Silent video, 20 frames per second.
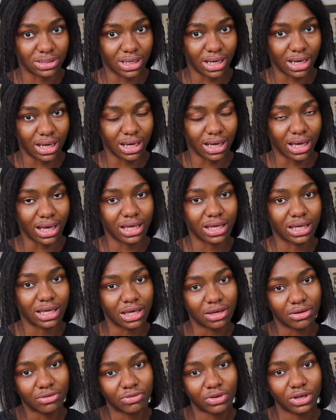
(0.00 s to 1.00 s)
yeah, and
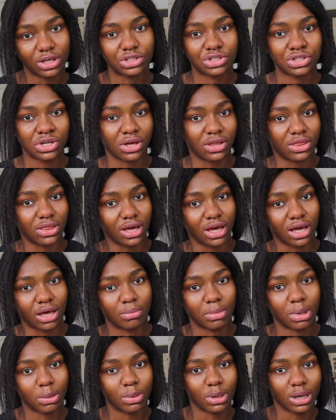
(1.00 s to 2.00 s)
give each other
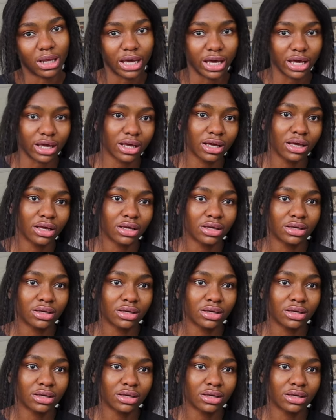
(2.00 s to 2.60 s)
maybe like